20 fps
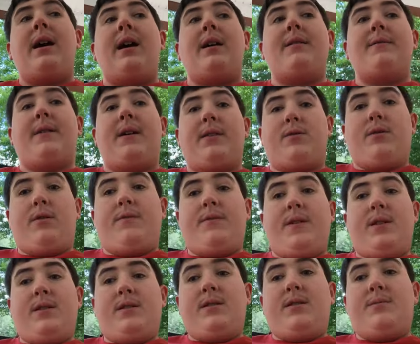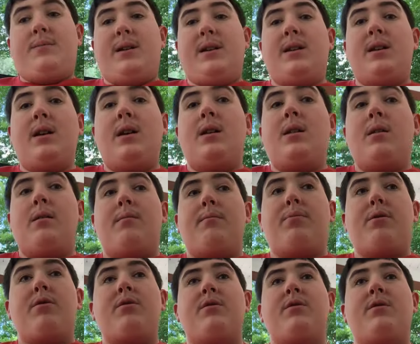have either offended me,
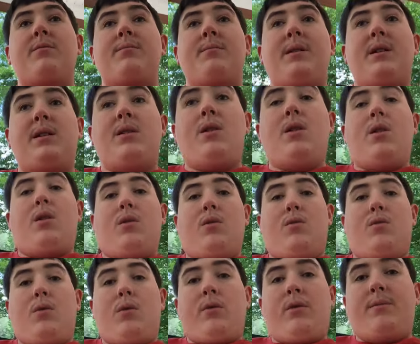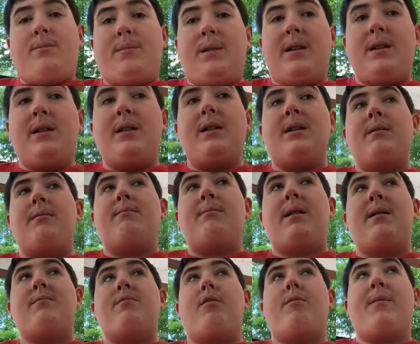burdened me, worried me,
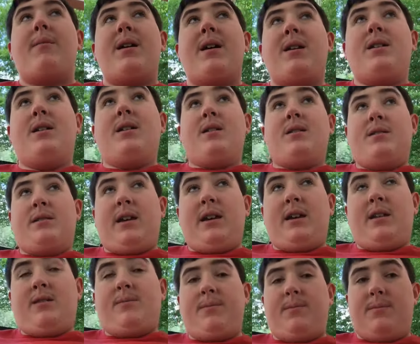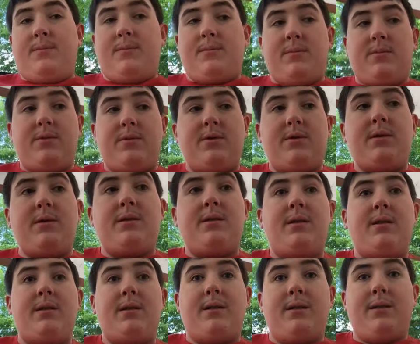made me mad,
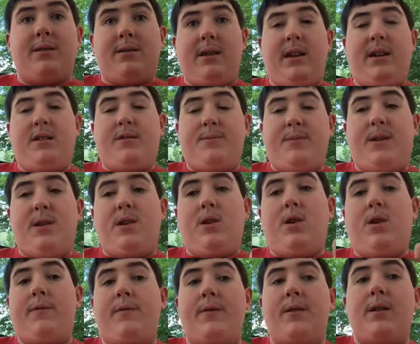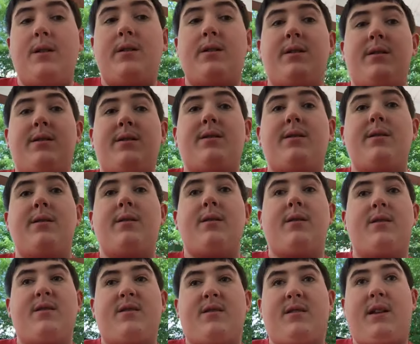ticked me off,
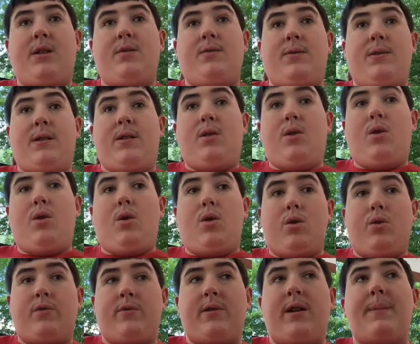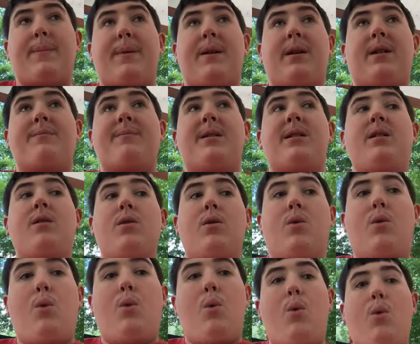scared the crap out of me,
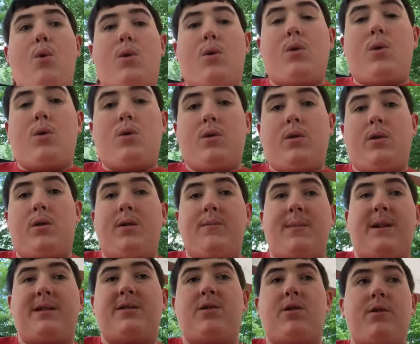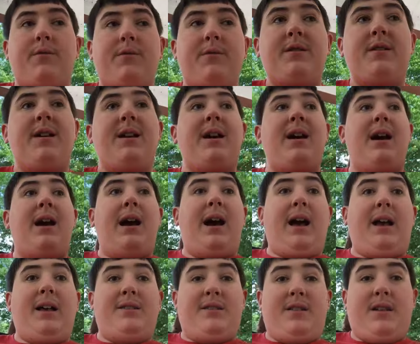or got on my nerves."
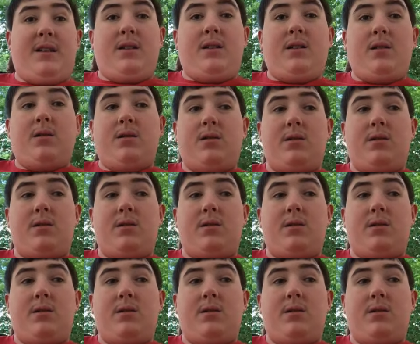I said,